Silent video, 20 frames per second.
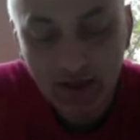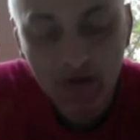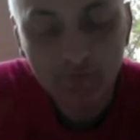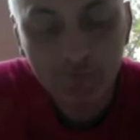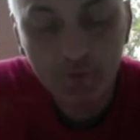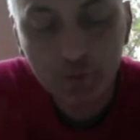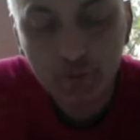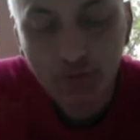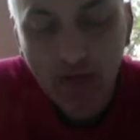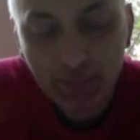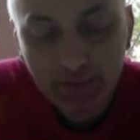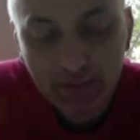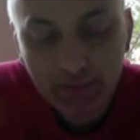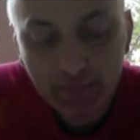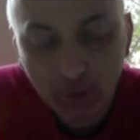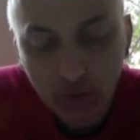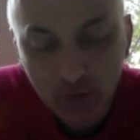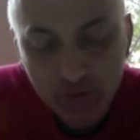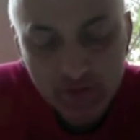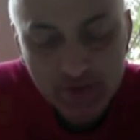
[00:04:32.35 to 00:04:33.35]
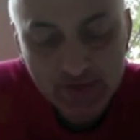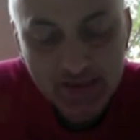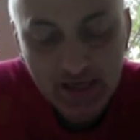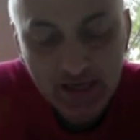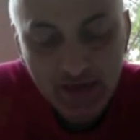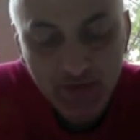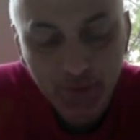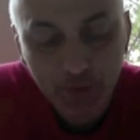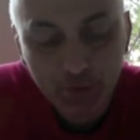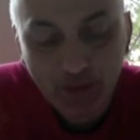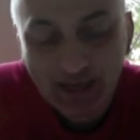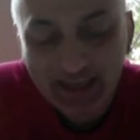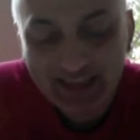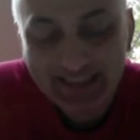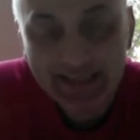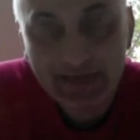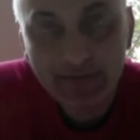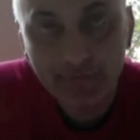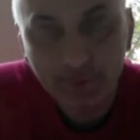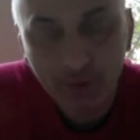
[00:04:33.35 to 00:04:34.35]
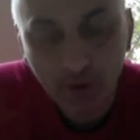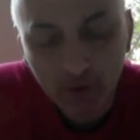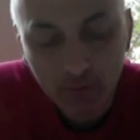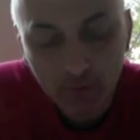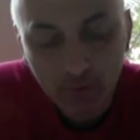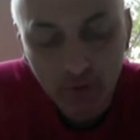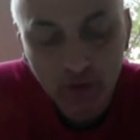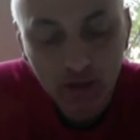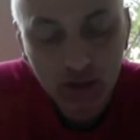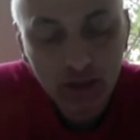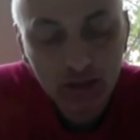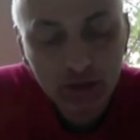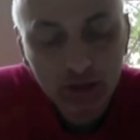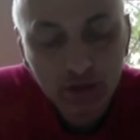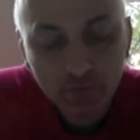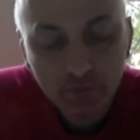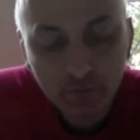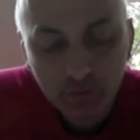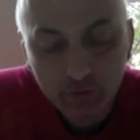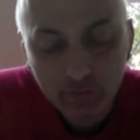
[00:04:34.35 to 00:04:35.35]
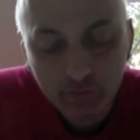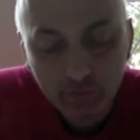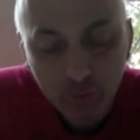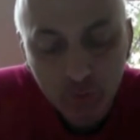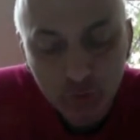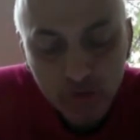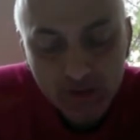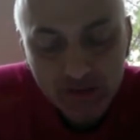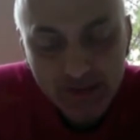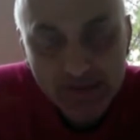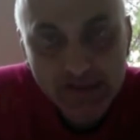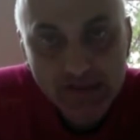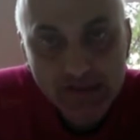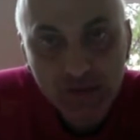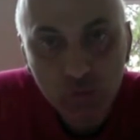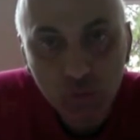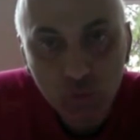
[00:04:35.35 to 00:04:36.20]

for Rabbie Burns, the randy farmer, lover of rodents and